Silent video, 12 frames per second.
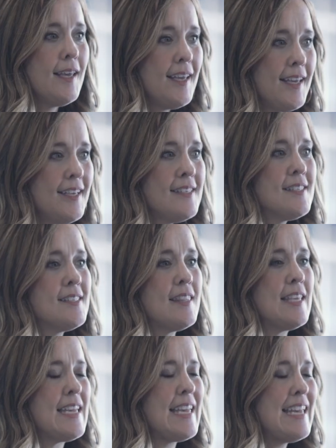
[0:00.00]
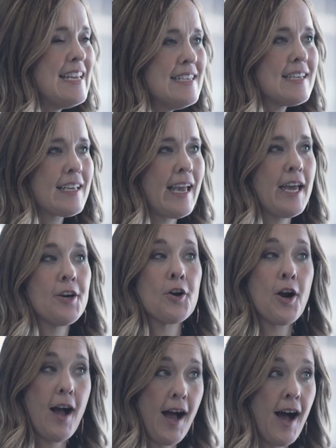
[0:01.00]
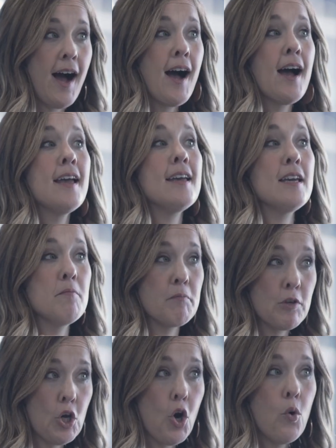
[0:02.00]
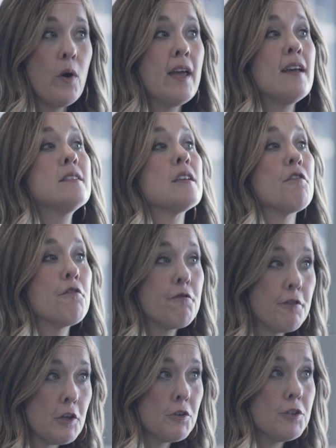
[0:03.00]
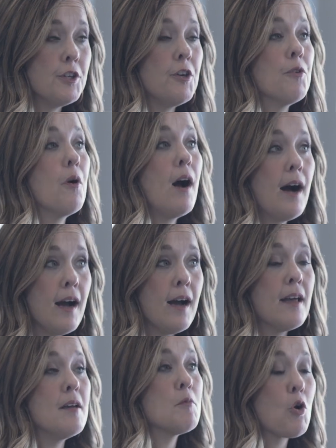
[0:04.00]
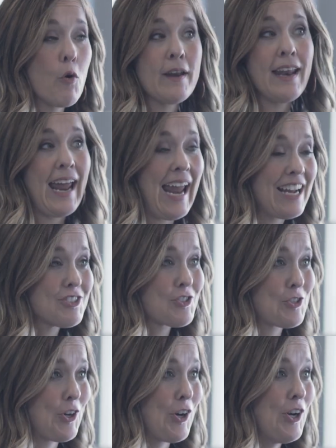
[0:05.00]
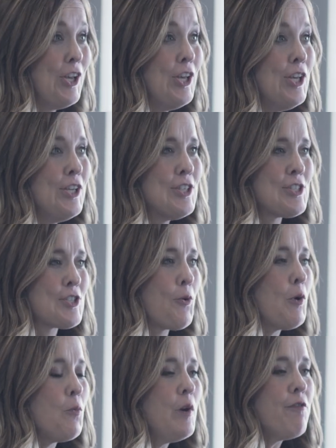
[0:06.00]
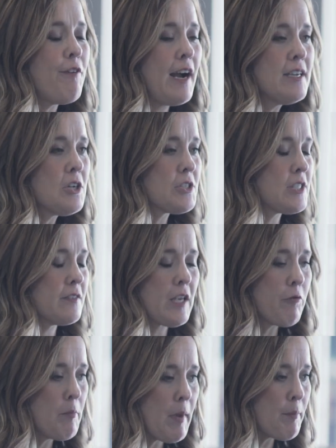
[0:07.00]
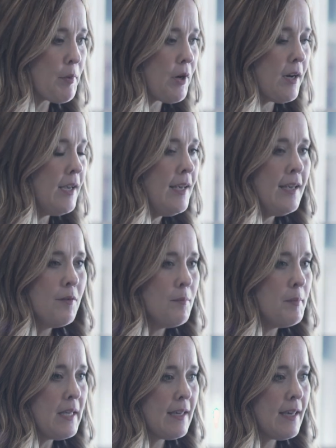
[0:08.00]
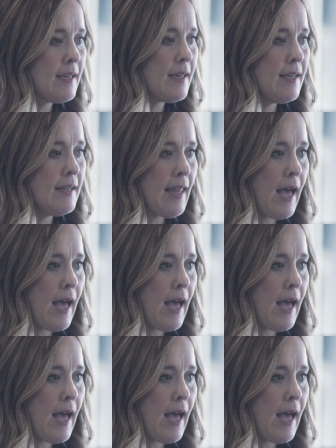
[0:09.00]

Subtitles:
is the indicator I am going to fill you. I am going to answer. So when we find ourselves, I remember being in